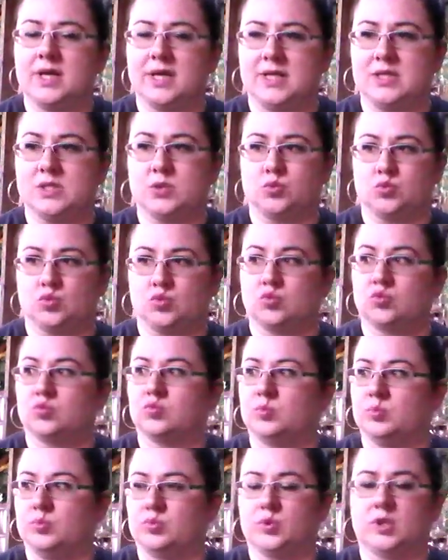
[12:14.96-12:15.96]
He's
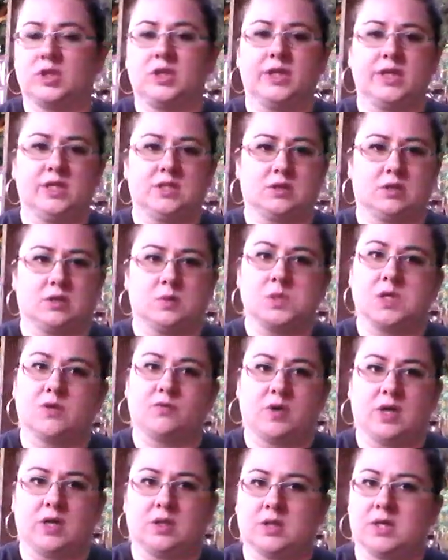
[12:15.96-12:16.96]
really turned
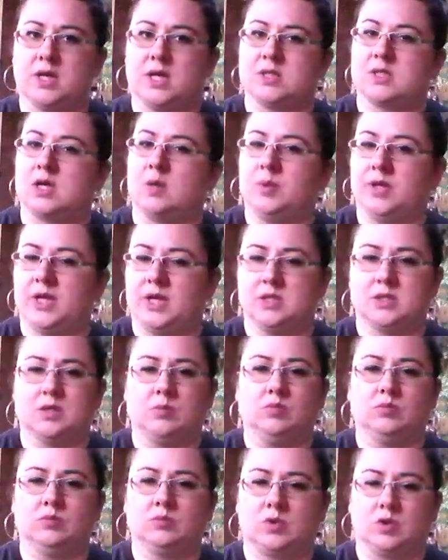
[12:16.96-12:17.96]
himself around the past couple days,
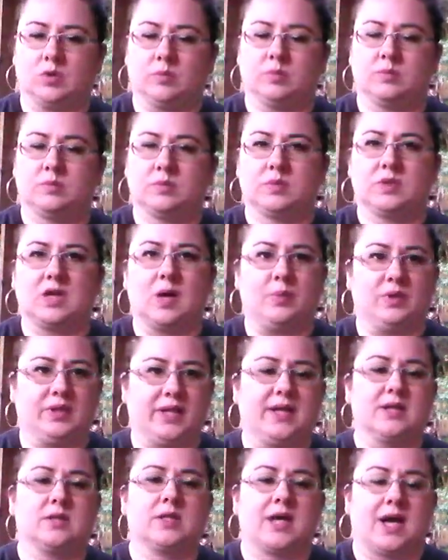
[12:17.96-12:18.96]
um, or couple
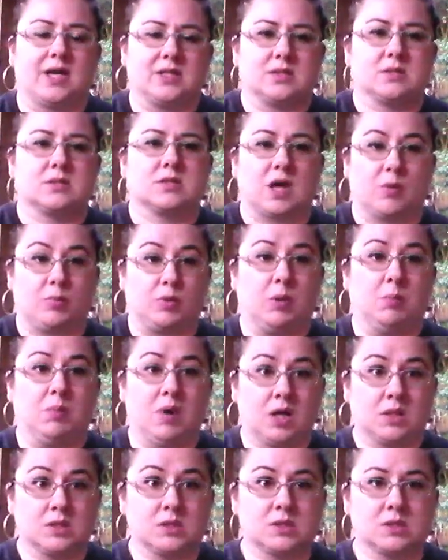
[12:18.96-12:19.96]
days, past couple of
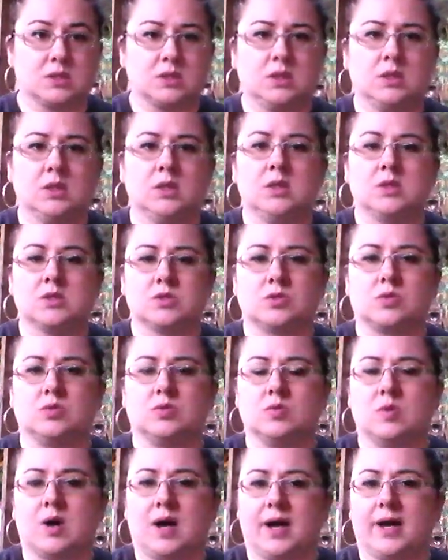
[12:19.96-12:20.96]
months, school
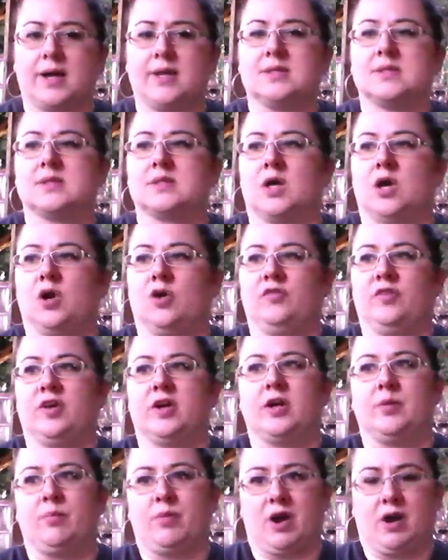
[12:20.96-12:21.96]
wise. So
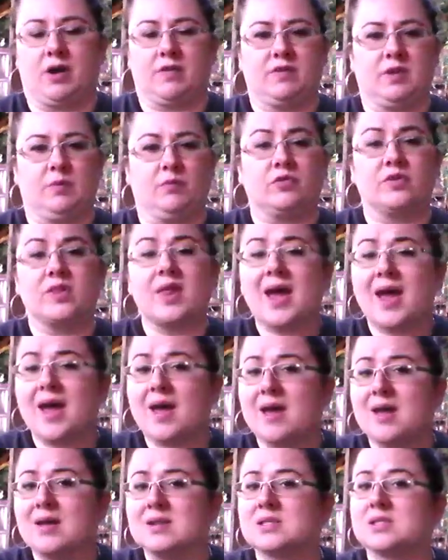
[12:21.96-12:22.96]
very proud of him for
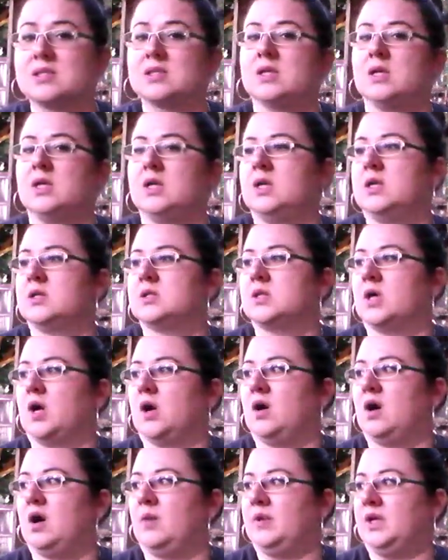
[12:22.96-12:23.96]
that.
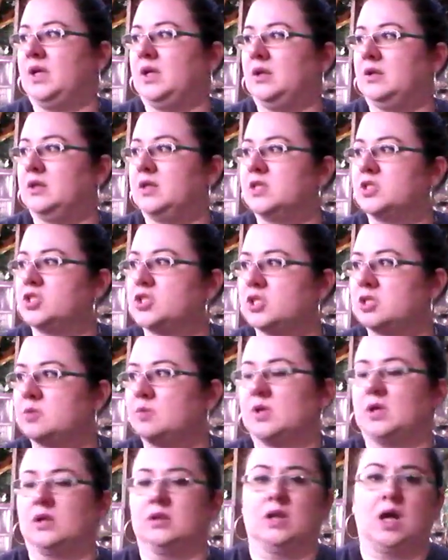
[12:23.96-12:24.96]
So I mean, it's just
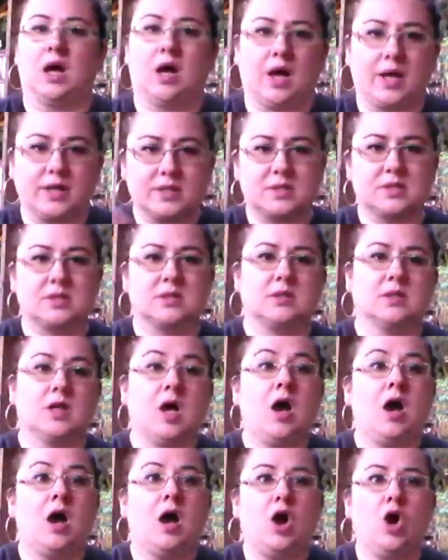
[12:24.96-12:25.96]
been a lot.
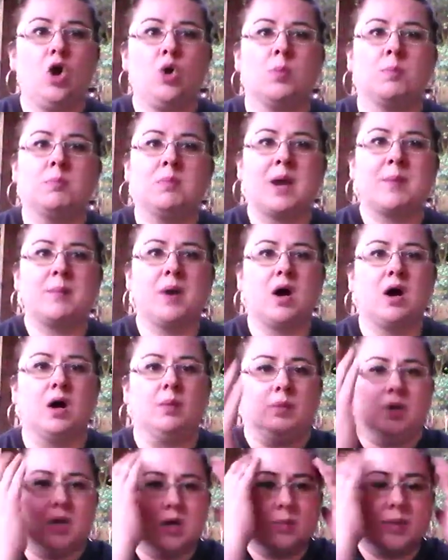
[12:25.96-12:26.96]
Oh, my
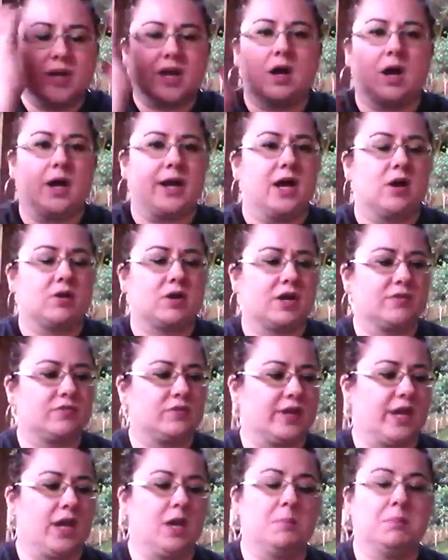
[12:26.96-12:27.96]
mom! Oh my God, how can I
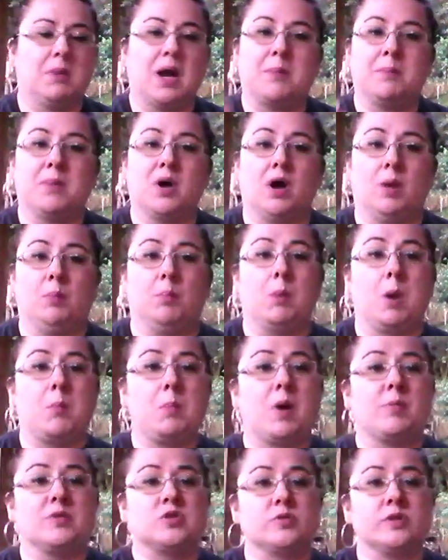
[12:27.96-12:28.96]
forget my mom? My
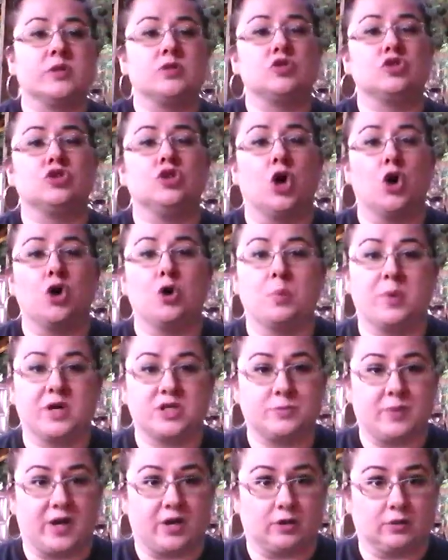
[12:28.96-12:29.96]
mom is doing so
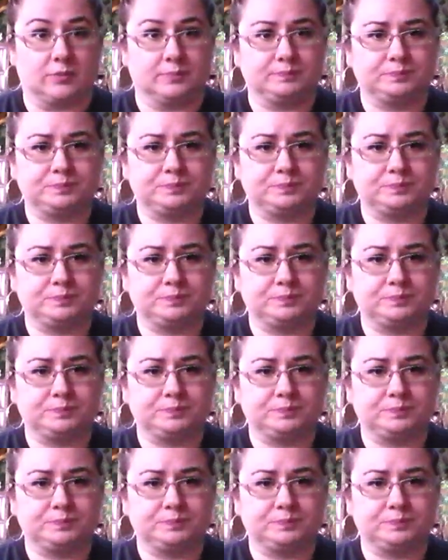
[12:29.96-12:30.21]
much better.